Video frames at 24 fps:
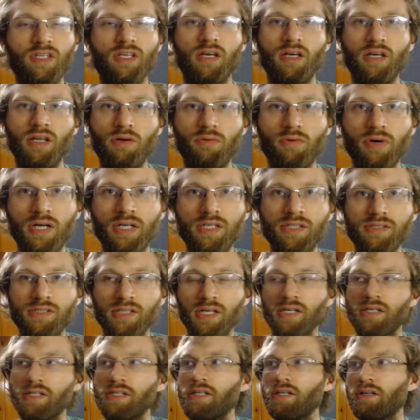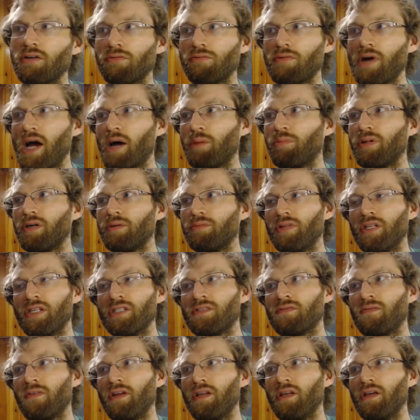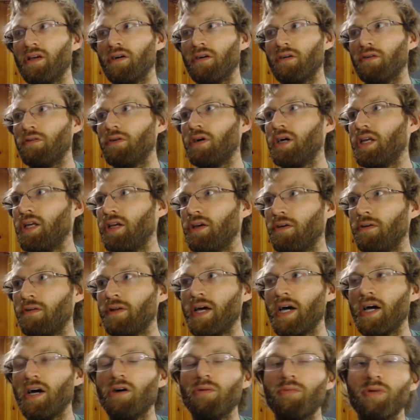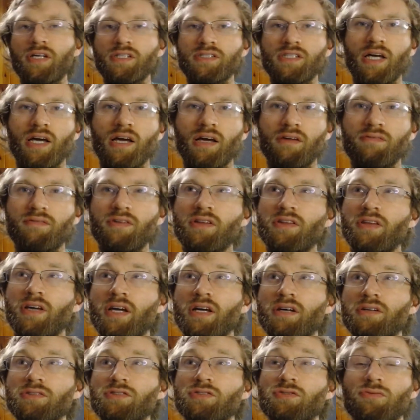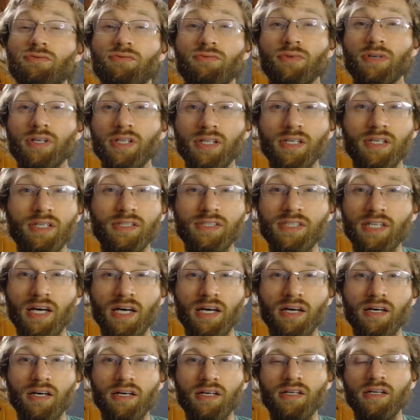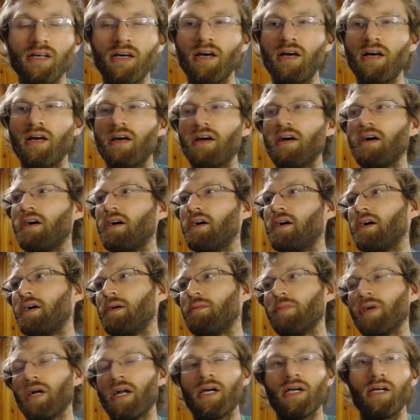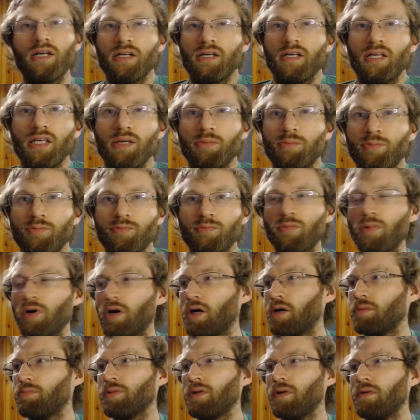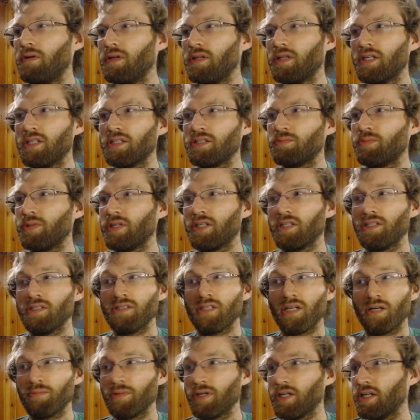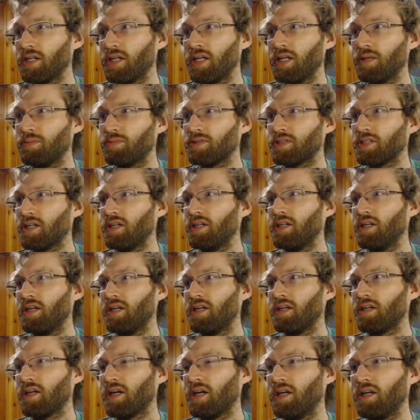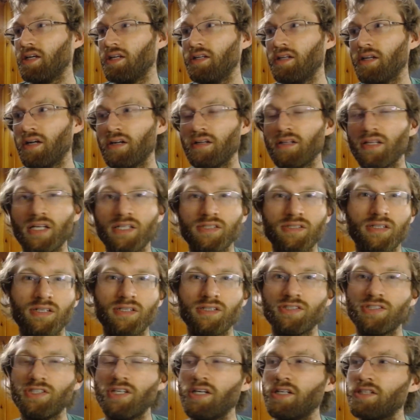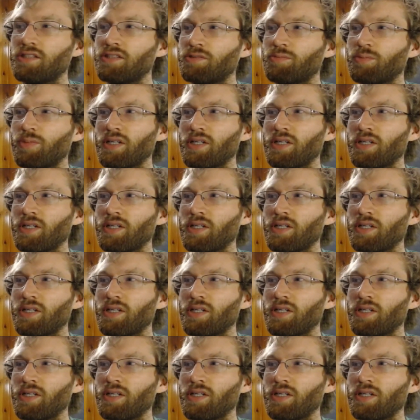Anyways, I'm going to wrap up this video here now because I have nothing else really to add. But I'm going to keep uploading this because I'm going to keep studying and none of that's going to change.